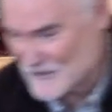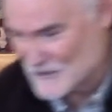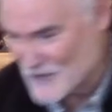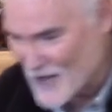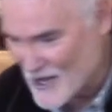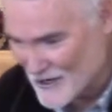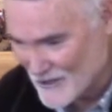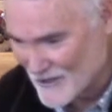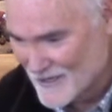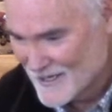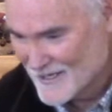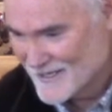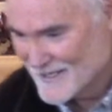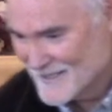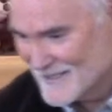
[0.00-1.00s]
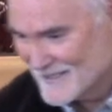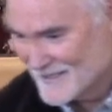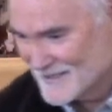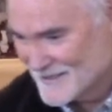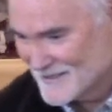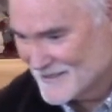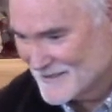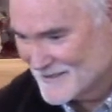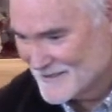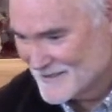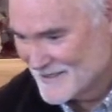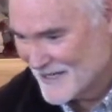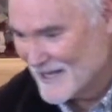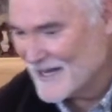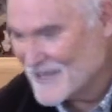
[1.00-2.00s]
daughter,
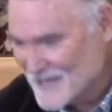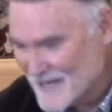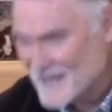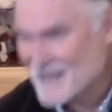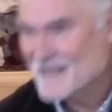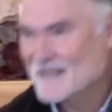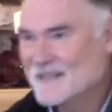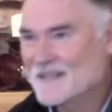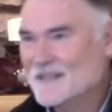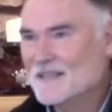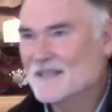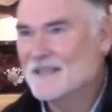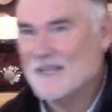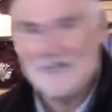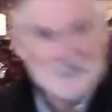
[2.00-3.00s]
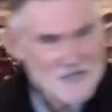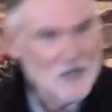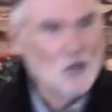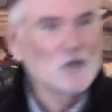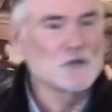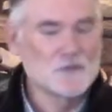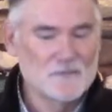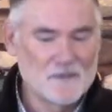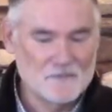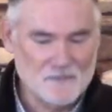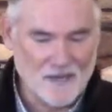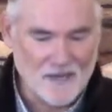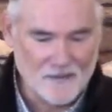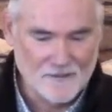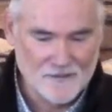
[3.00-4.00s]
honey, he's the ultimate
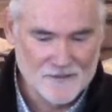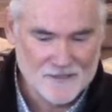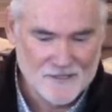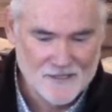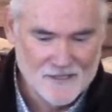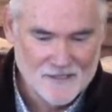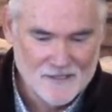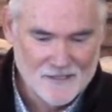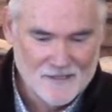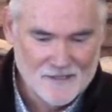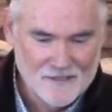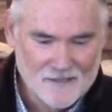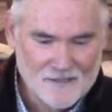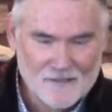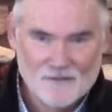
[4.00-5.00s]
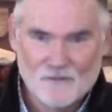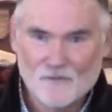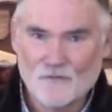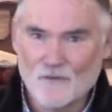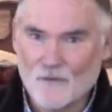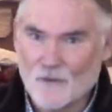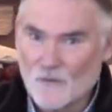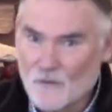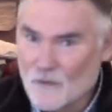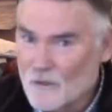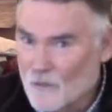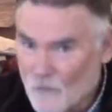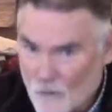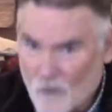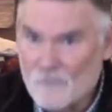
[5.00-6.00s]
parent for the
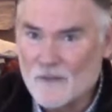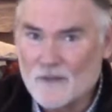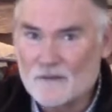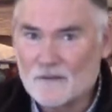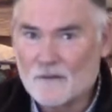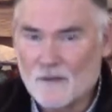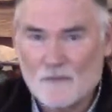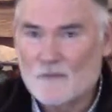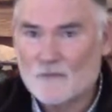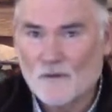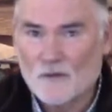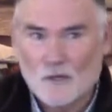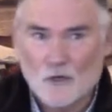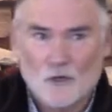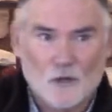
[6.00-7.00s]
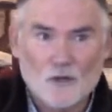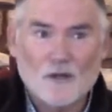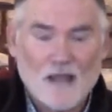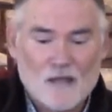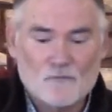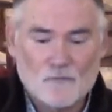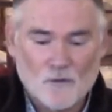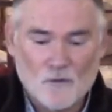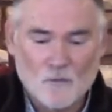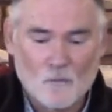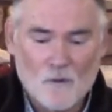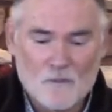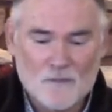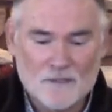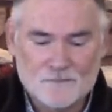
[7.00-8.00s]
little girl and for the
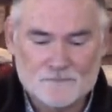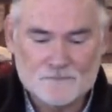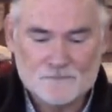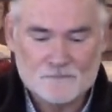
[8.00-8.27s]
woman.